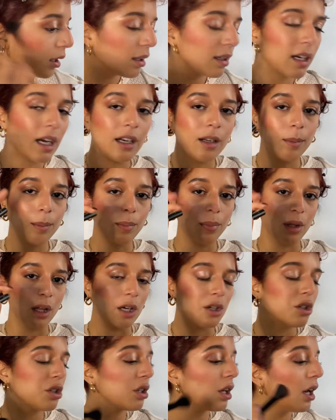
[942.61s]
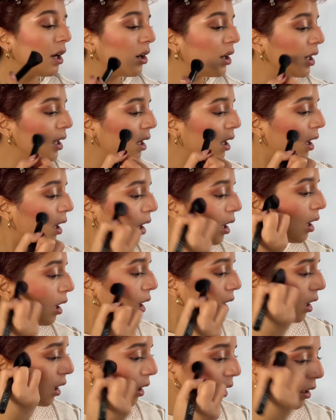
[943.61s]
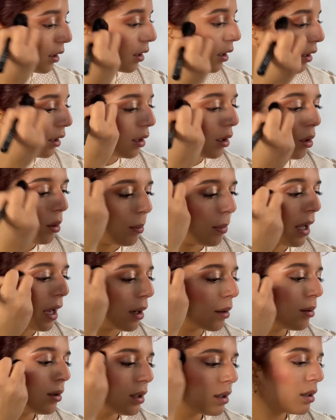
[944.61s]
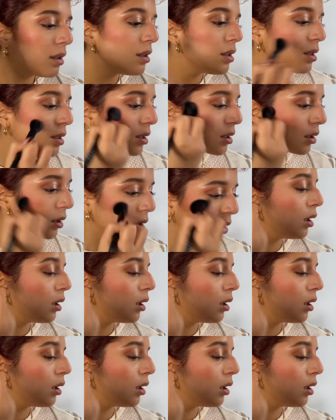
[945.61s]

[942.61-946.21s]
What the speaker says: kind of blush area and gonna go backwards